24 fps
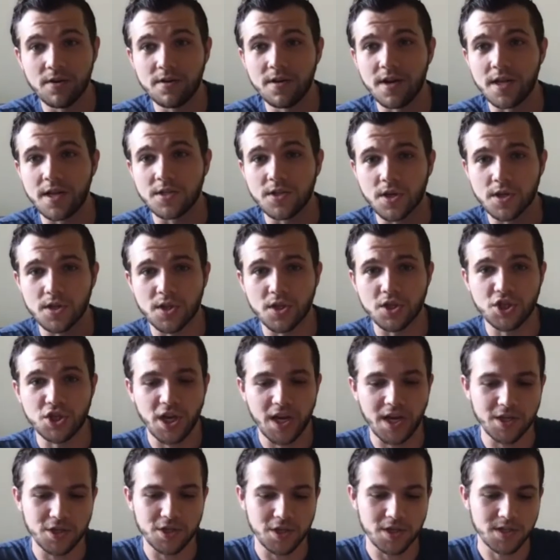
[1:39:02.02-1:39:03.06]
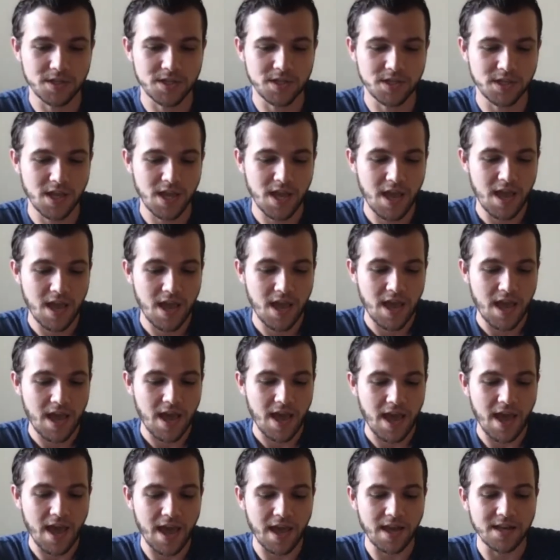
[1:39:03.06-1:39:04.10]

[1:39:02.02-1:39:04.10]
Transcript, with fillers: and I took the changes, mm-hmm. and